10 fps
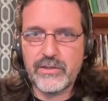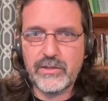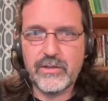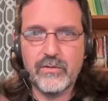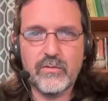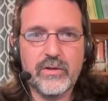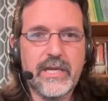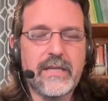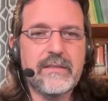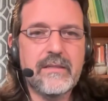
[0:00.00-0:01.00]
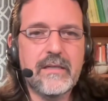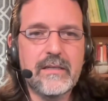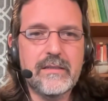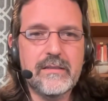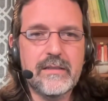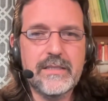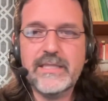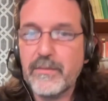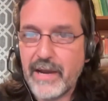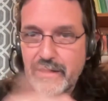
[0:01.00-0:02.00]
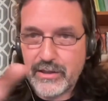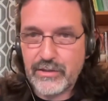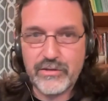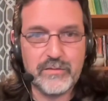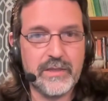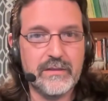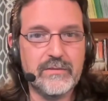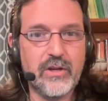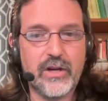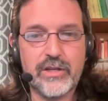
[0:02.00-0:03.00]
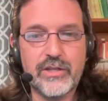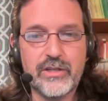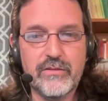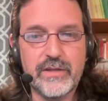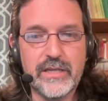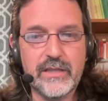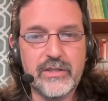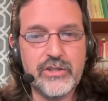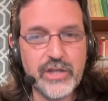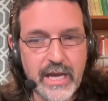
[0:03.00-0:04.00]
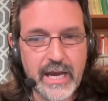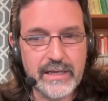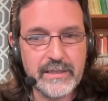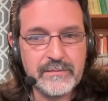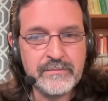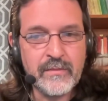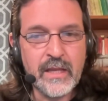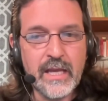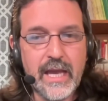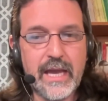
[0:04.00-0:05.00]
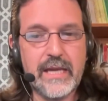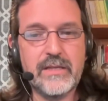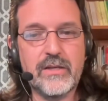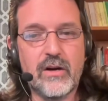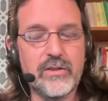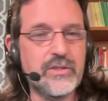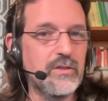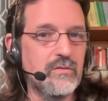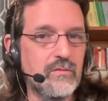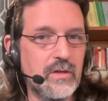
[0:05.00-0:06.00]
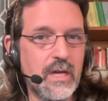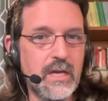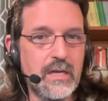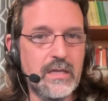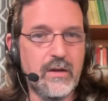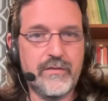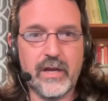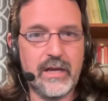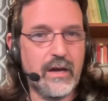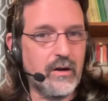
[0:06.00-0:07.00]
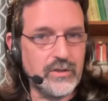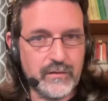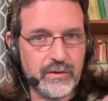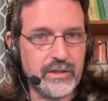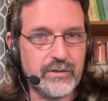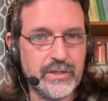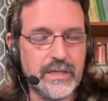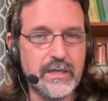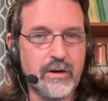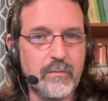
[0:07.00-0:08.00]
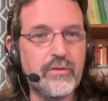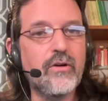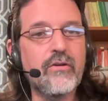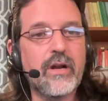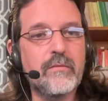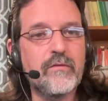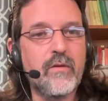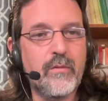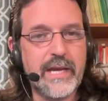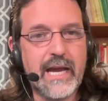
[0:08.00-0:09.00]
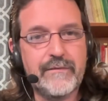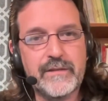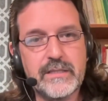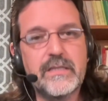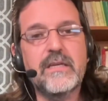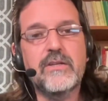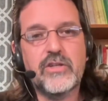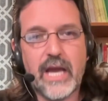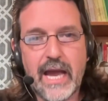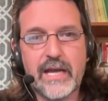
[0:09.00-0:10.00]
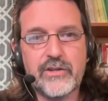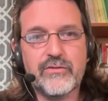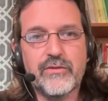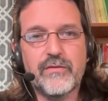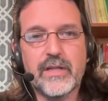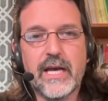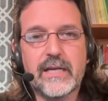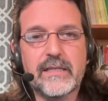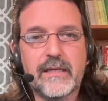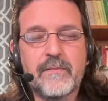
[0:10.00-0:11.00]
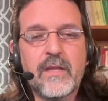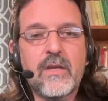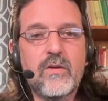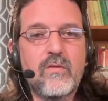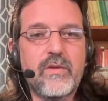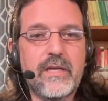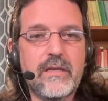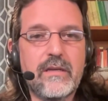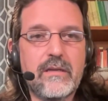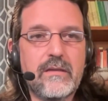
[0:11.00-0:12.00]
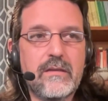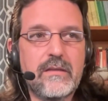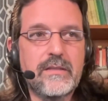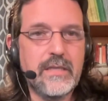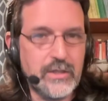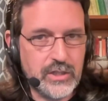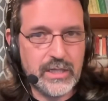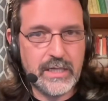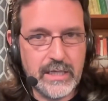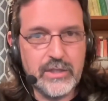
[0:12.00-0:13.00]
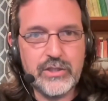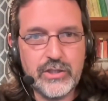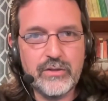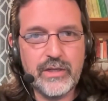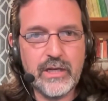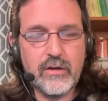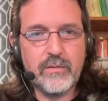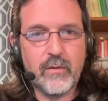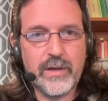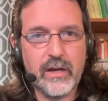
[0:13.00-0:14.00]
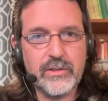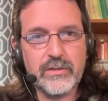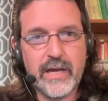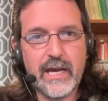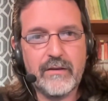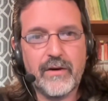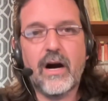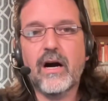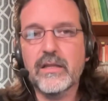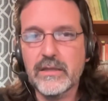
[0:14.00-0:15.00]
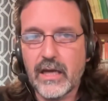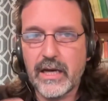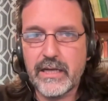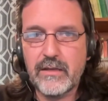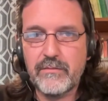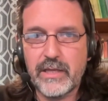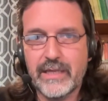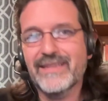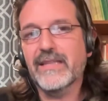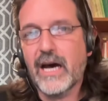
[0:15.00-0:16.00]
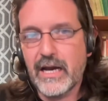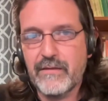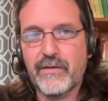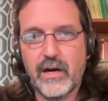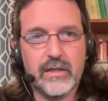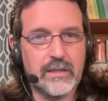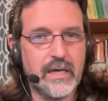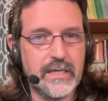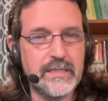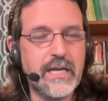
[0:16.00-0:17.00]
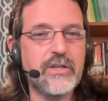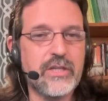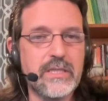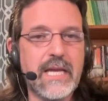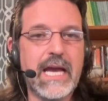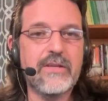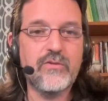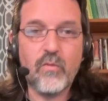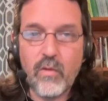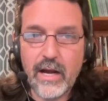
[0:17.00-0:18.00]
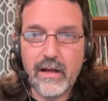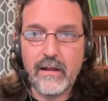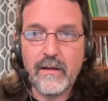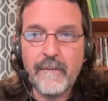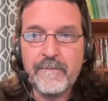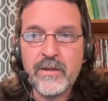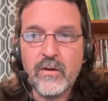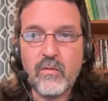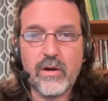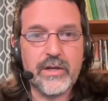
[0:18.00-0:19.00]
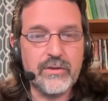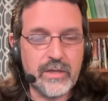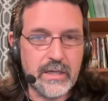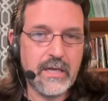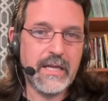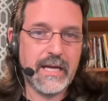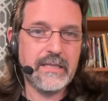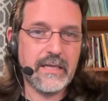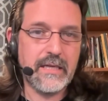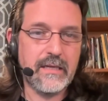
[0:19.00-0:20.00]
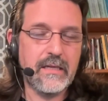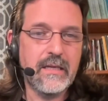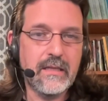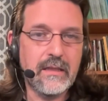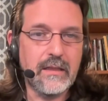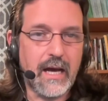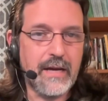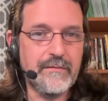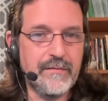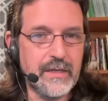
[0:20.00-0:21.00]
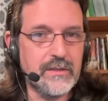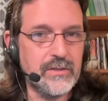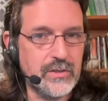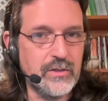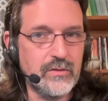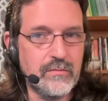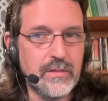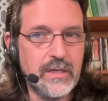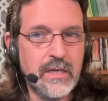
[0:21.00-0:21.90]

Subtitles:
you will get Samantha, who's been talking to you in the chat. And also, if you're interested in our program of what we have to teach at Truthful Acting, we teach in studio, but we also have online, meaning live online sessions as well, where you can connect in live via Zoom,